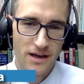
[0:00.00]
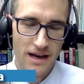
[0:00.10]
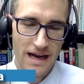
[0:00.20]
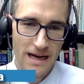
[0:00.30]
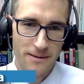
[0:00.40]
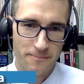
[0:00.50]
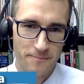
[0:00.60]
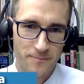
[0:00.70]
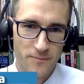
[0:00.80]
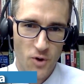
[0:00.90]

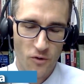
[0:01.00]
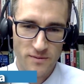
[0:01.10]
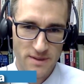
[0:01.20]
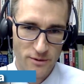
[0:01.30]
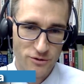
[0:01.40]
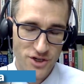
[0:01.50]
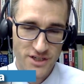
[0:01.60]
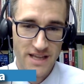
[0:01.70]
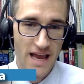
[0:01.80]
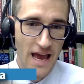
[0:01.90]
go from someone who's just
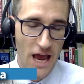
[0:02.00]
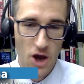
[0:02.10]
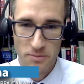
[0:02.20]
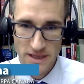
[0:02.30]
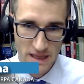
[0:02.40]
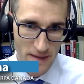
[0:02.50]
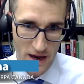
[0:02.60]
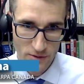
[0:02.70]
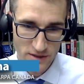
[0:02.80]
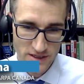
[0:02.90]
helping them
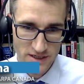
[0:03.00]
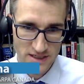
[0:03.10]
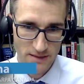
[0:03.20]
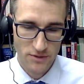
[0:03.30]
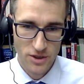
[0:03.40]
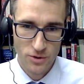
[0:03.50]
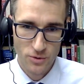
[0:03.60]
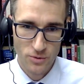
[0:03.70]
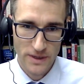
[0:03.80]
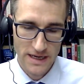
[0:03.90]
out to someone
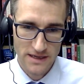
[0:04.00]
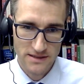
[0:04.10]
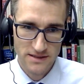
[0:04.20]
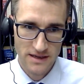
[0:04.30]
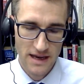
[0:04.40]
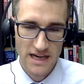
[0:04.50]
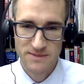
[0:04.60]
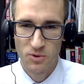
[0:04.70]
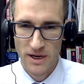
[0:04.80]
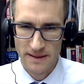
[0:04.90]
who is
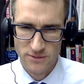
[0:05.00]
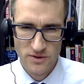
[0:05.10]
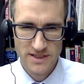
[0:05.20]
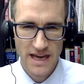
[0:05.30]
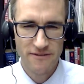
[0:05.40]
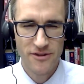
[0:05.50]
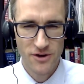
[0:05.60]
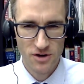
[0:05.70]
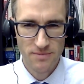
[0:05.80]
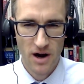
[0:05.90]
exploiting them? So this kind of
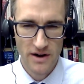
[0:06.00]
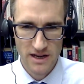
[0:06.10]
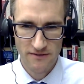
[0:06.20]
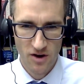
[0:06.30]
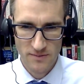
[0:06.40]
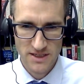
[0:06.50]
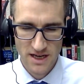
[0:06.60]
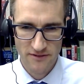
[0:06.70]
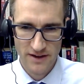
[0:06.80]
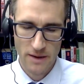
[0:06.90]
third party involvement
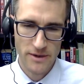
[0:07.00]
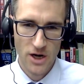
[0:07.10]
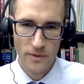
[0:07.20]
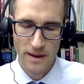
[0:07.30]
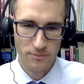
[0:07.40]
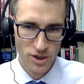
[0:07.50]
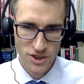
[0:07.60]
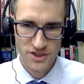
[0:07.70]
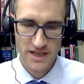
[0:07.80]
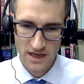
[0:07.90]
stuff, again, we know that
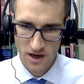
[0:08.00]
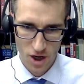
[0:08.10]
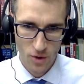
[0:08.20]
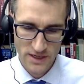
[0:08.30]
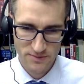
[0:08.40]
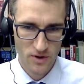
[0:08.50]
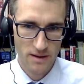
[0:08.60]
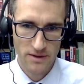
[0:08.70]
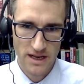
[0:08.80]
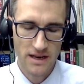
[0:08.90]
purchasing always
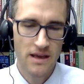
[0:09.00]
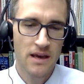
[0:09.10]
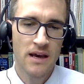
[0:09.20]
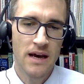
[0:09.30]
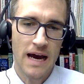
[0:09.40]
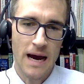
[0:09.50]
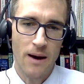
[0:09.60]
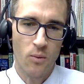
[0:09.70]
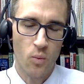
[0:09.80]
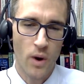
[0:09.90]
prohibited.
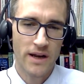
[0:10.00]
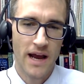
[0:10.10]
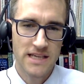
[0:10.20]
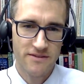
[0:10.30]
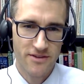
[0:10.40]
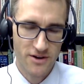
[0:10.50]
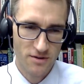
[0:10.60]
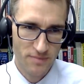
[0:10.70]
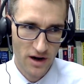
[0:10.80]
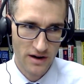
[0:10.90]
What kinds of
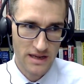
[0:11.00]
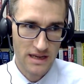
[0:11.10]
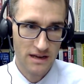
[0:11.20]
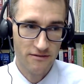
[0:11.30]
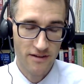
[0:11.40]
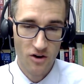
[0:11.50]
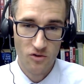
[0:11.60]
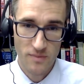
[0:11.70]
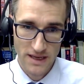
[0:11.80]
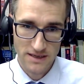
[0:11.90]
third party
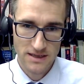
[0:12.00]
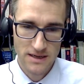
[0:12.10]
involvement